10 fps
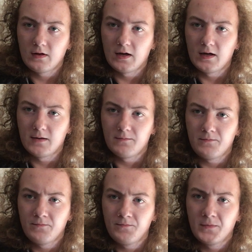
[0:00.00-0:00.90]

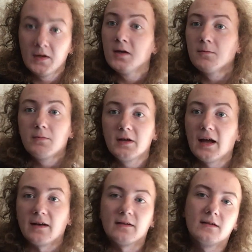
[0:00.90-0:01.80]
But
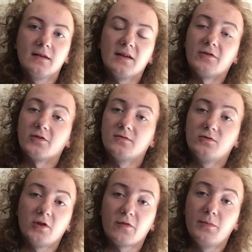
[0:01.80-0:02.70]
again, if you're
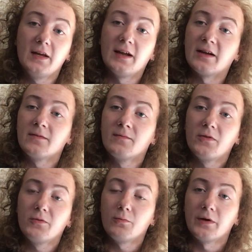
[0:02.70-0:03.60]
just beginning,
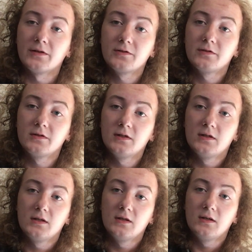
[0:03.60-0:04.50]
which
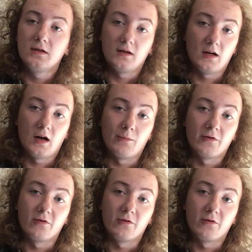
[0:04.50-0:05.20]
I'm